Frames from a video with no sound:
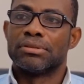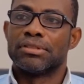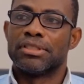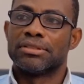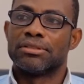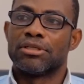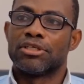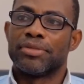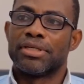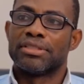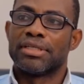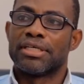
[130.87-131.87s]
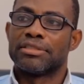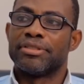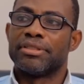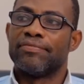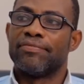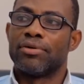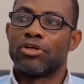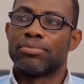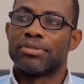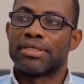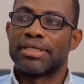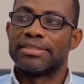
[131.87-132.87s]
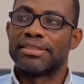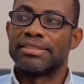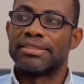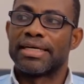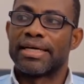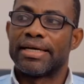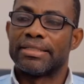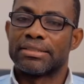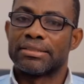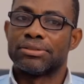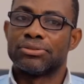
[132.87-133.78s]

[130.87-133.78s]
this document has been developed as a guide,